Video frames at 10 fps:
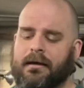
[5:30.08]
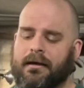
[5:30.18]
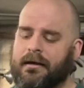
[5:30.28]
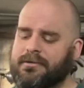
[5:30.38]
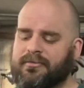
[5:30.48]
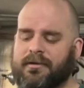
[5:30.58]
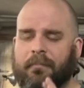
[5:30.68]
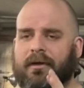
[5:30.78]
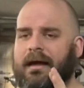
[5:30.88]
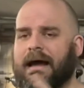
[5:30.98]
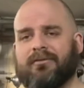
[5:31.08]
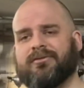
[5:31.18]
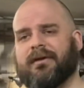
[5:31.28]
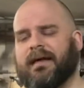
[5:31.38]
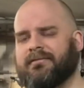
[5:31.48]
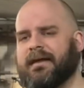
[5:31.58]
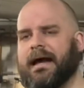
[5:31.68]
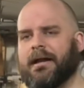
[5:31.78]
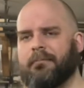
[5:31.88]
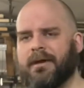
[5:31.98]
just something obviously that's not
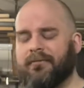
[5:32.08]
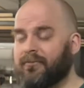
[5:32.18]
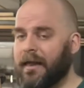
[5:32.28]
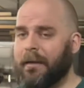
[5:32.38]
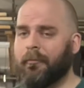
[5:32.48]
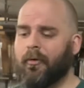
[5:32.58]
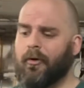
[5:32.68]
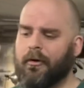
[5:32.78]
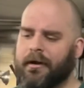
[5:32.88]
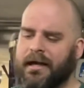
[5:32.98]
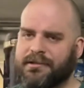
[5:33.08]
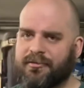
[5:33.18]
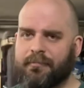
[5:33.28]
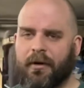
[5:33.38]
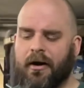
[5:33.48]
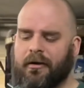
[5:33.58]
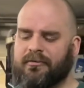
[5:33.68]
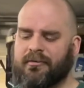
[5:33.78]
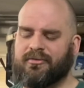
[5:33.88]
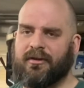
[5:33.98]
going to be flammable or catch a spark or
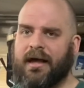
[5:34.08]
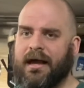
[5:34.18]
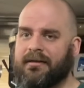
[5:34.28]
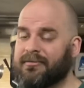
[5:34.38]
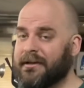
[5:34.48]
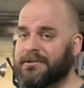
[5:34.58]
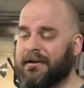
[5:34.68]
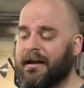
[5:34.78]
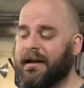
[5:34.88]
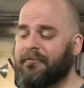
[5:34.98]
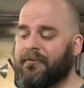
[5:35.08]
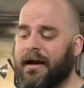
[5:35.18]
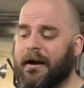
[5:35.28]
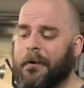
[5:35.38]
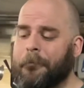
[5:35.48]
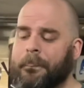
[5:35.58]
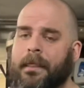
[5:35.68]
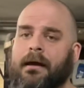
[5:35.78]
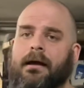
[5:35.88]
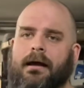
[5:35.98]
some slag and set your head on fire.
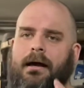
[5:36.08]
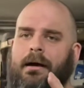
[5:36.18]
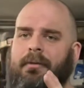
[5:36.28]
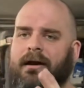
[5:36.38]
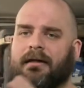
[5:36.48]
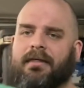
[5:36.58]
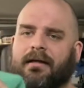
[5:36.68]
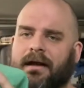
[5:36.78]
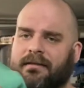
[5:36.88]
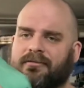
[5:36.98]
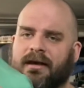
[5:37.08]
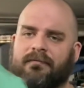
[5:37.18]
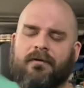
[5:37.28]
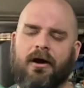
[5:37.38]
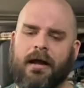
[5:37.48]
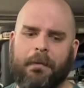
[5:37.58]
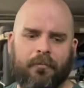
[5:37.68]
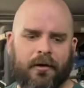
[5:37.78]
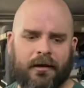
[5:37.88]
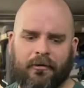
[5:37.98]
But anything like this FR
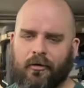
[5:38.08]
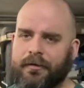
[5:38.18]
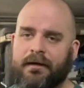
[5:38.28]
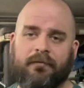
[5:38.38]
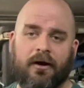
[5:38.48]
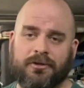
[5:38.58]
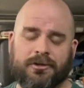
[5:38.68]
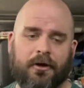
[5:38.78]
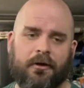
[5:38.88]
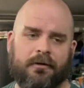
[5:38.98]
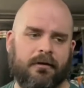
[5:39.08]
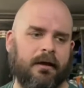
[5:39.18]
apron, an old FR shirt,